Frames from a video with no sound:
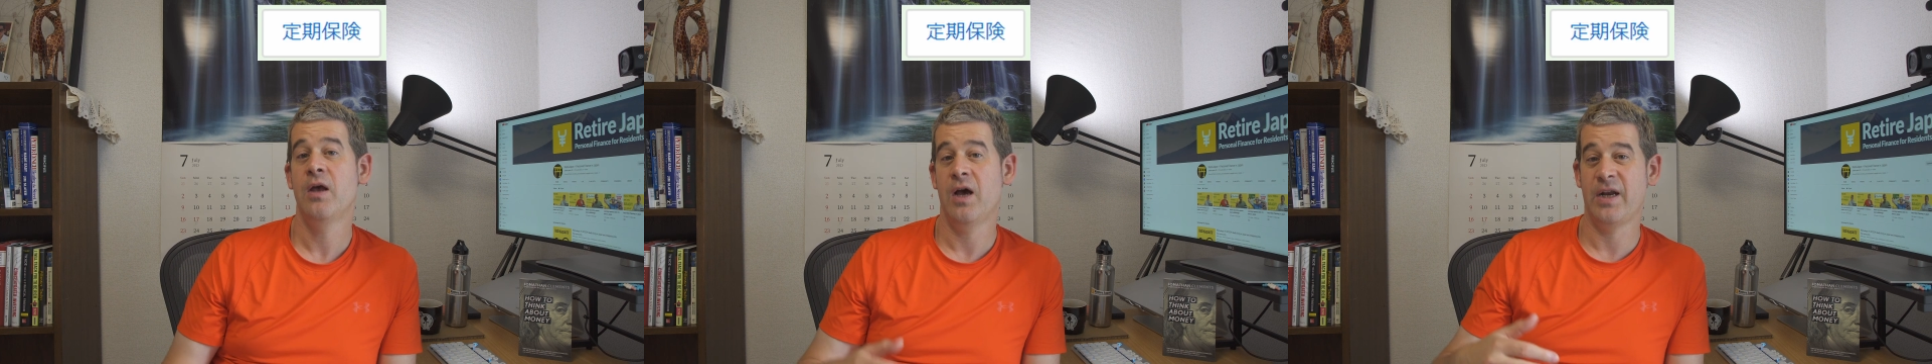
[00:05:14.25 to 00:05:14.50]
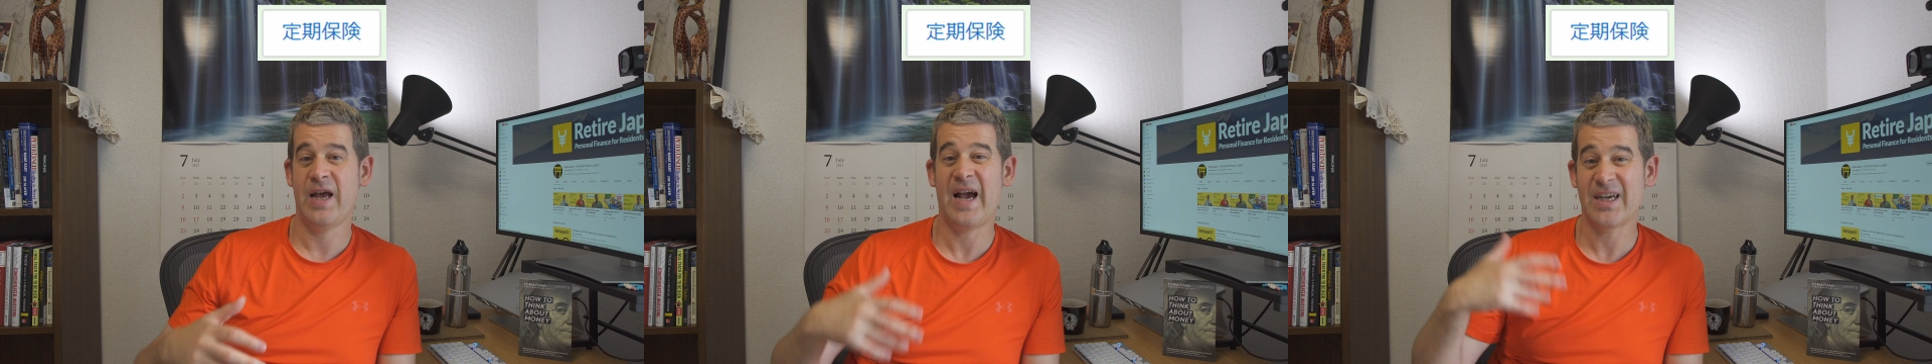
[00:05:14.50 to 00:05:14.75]

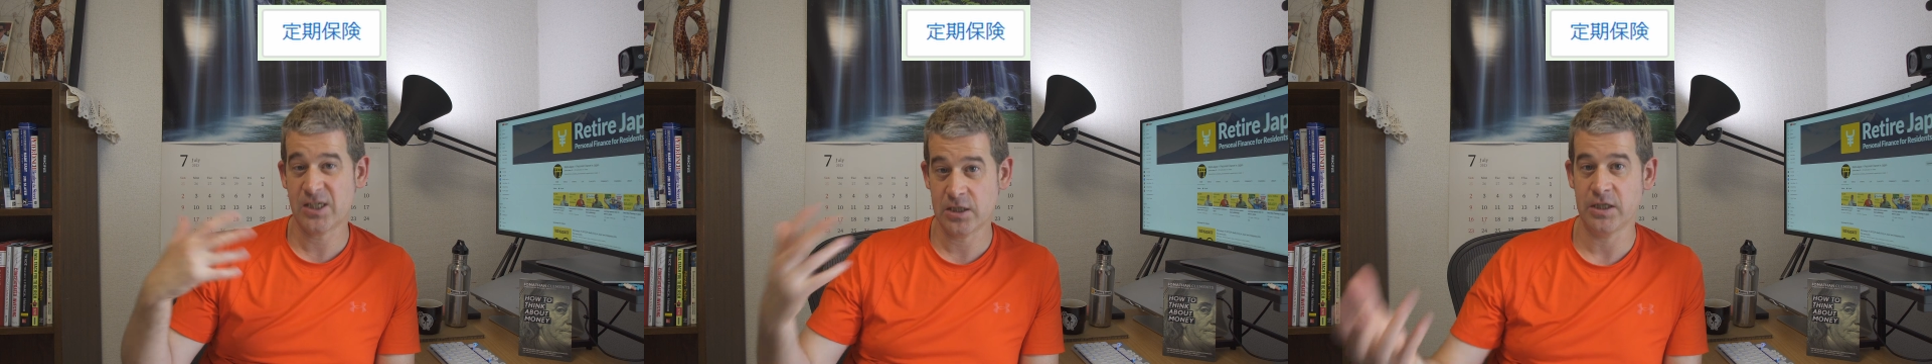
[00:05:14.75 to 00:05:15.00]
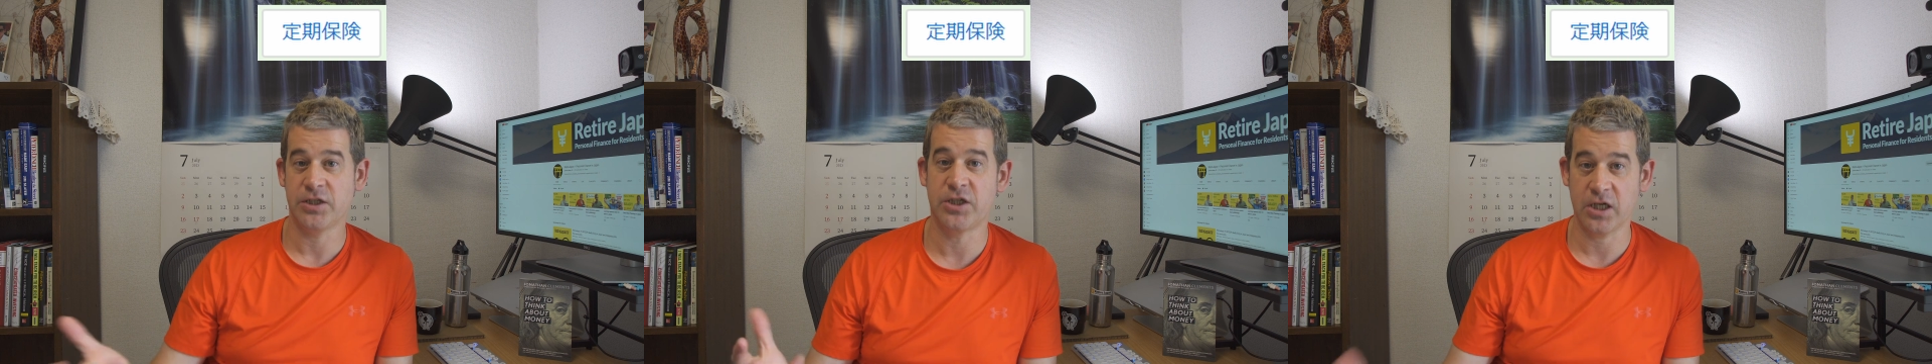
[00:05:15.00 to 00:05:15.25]
and
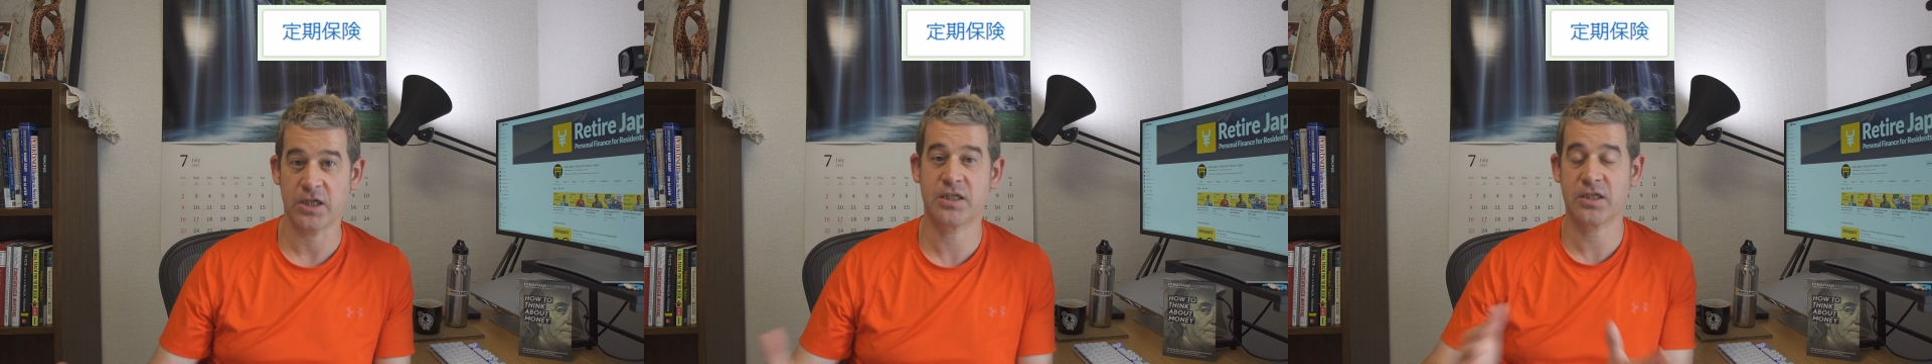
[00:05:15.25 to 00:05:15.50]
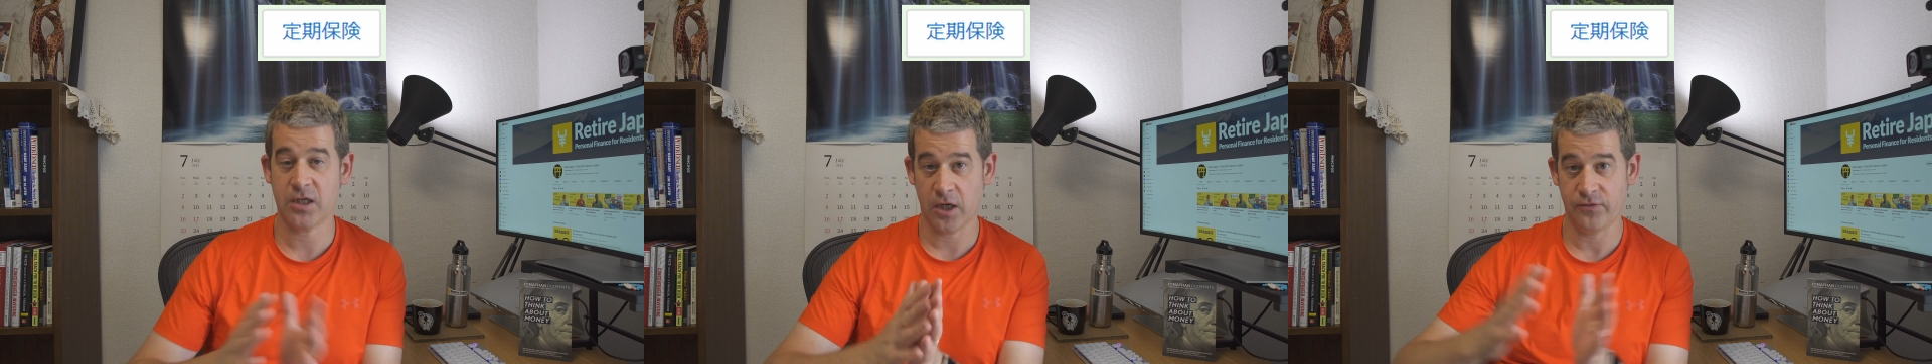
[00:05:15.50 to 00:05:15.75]
actually
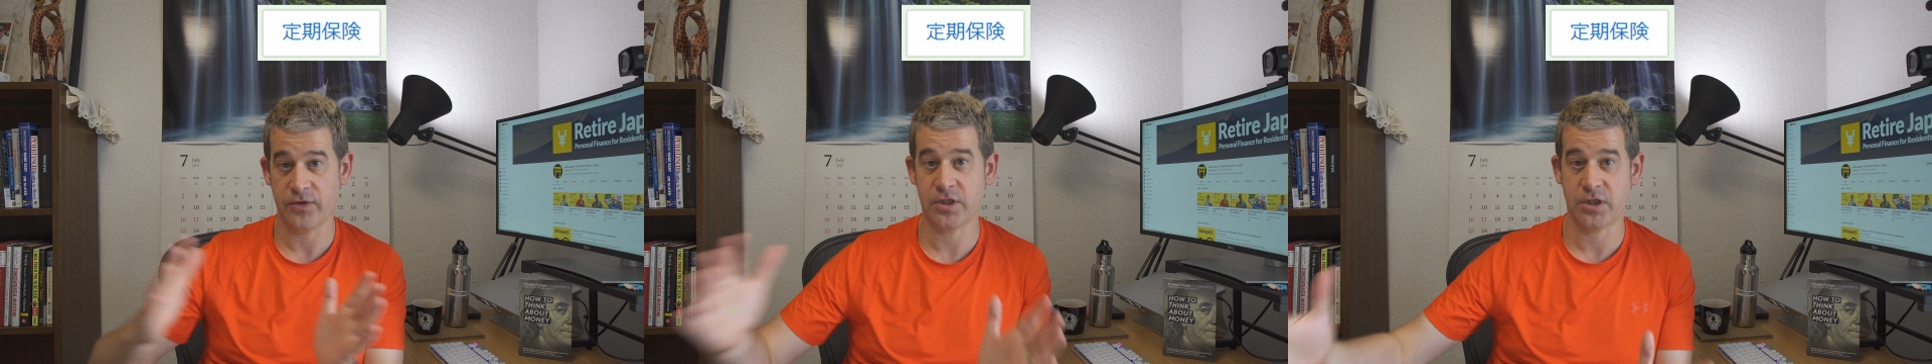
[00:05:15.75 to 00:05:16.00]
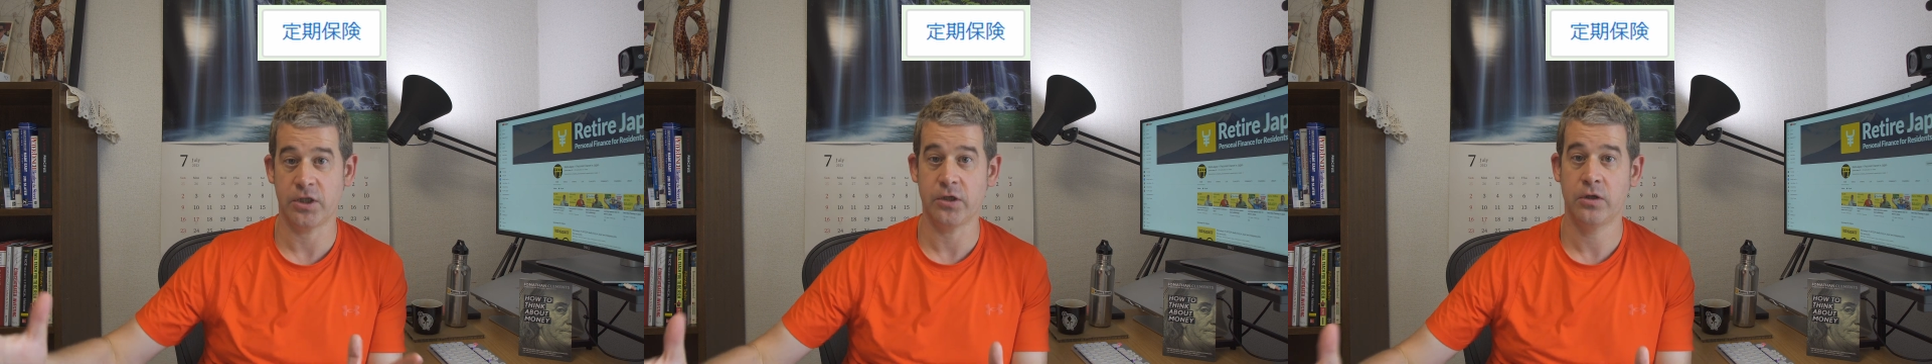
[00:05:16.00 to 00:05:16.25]
just
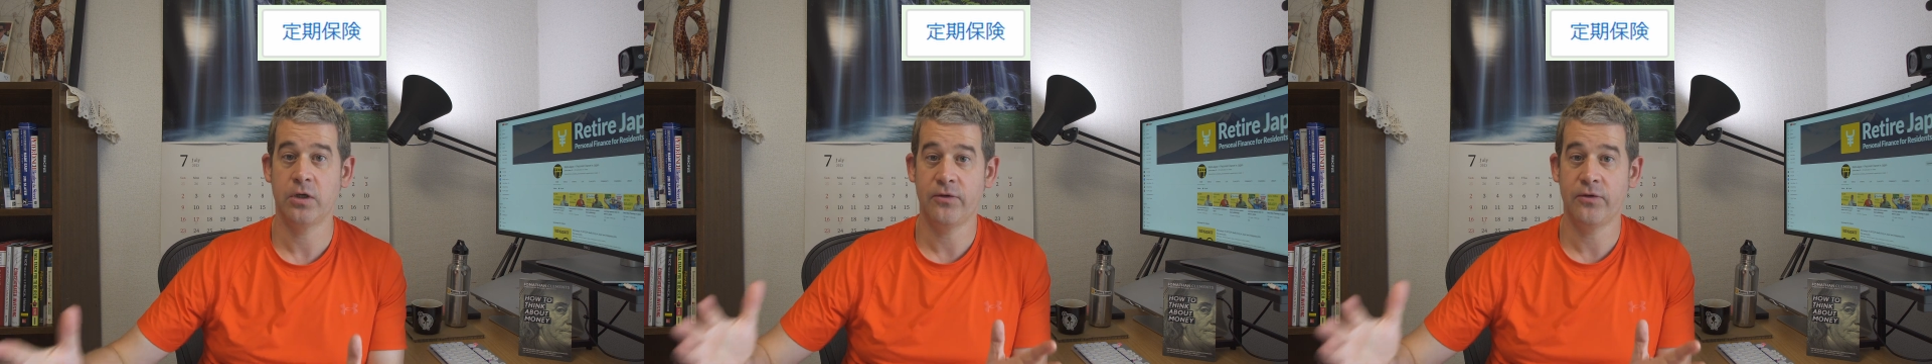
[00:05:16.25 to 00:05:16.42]
covers you